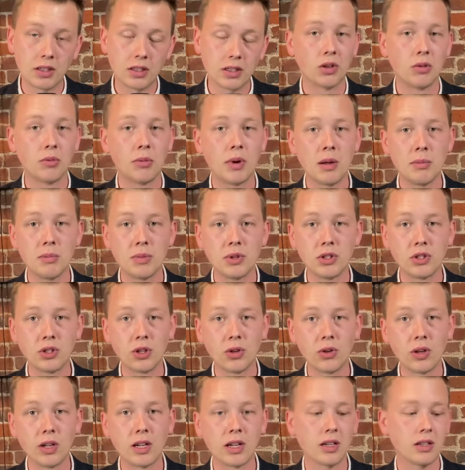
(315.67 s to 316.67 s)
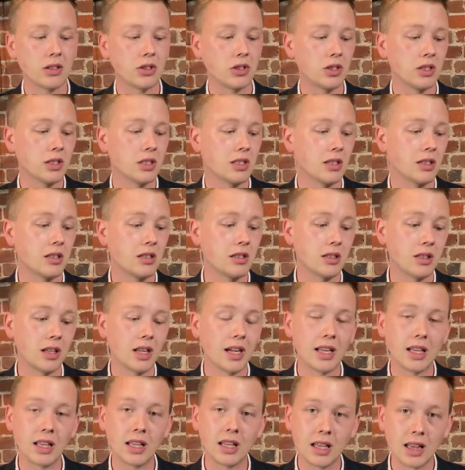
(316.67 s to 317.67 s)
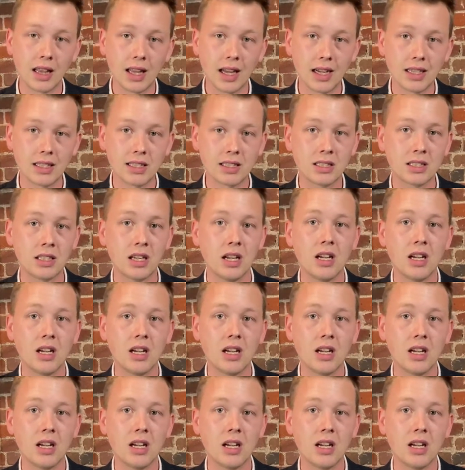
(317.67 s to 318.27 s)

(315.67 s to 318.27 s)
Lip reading: So it might be showing just slightly less